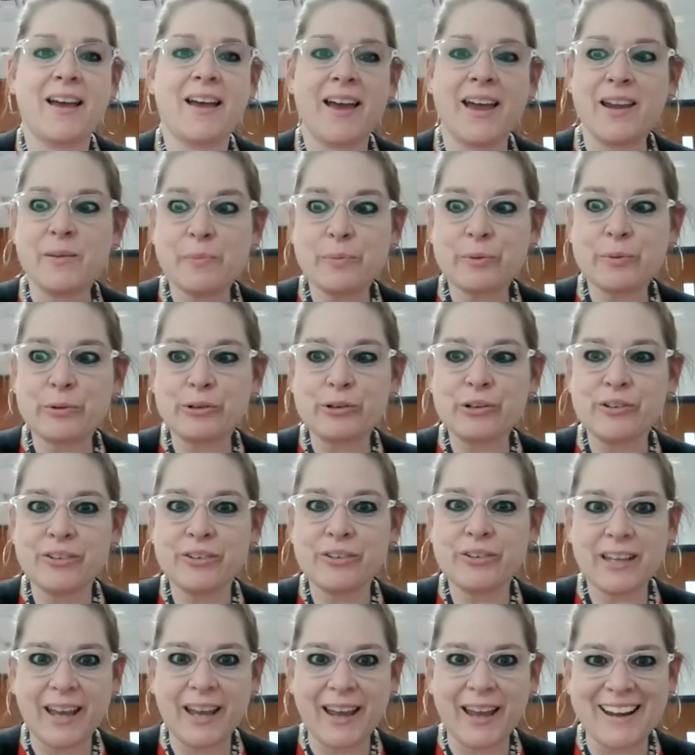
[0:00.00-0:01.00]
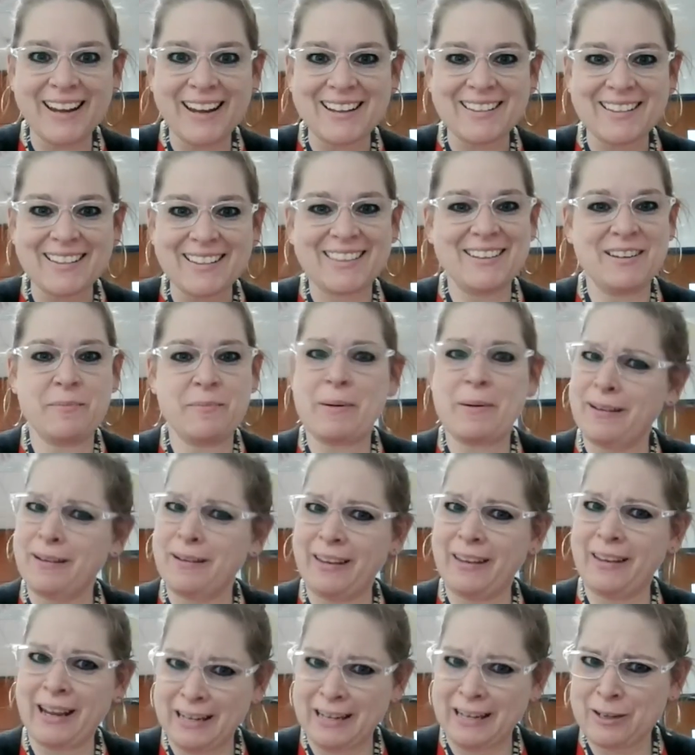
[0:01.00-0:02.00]
April the 8th.
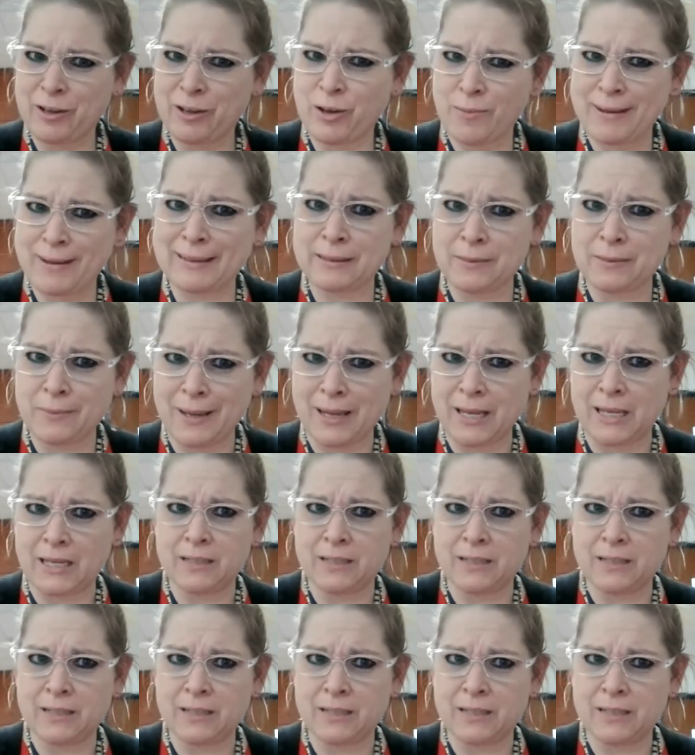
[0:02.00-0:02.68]
Apparently I need to go back.